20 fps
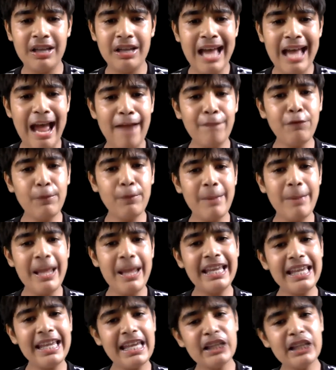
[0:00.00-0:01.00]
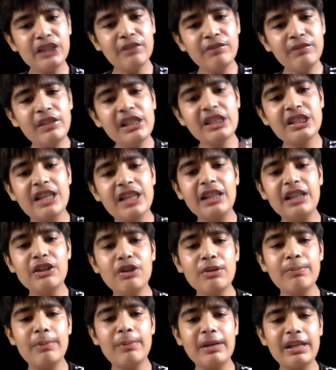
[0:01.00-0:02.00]
And for playing each of these styles,
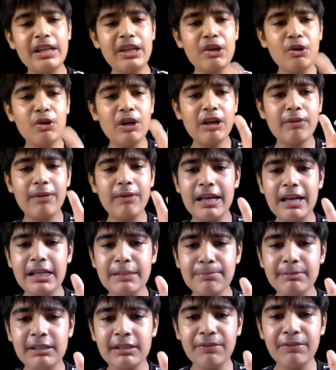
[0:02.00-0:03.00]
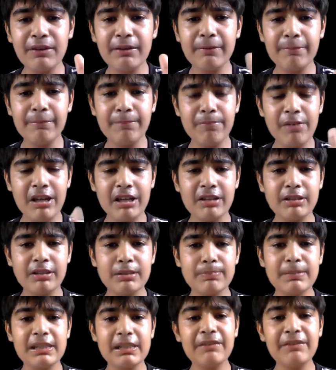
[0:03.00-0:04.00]
you require
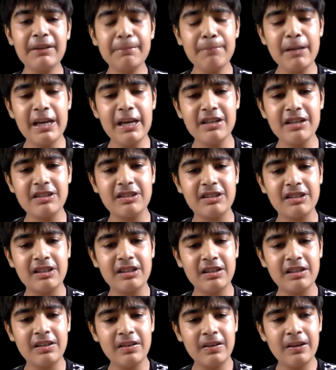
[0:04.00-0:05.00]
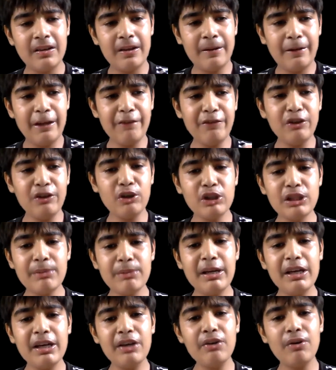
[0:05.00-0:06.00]
specific players. If Jose
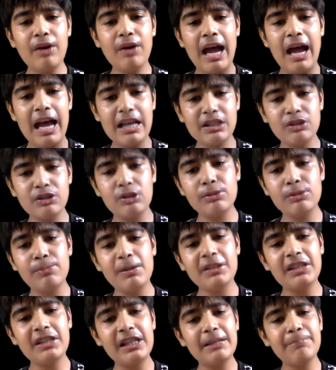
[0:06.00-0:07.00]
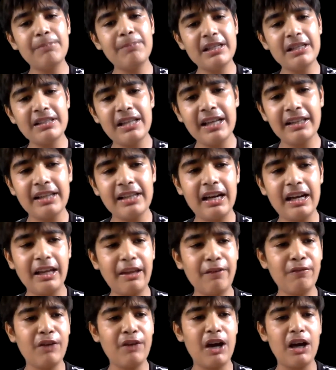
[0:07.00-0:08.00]
Mourinho has those players, then he plays like that.
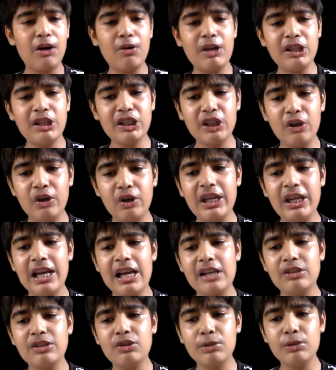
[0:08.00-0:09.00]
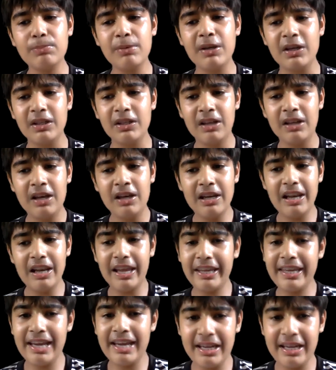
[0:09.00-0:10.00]
If Carlo Ancelotti has those players, like
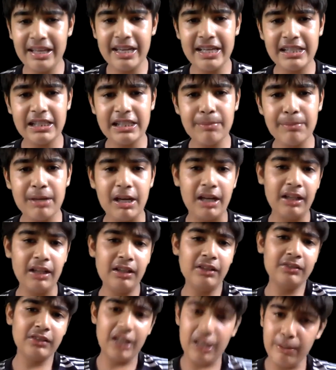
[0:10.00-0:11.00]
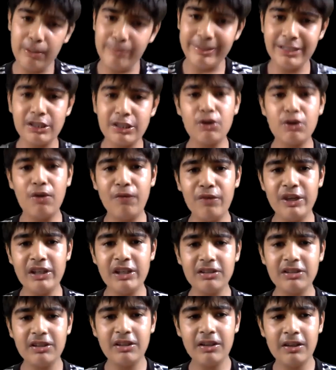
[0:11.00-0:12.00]
he had in AC Milan, then he wins trophies.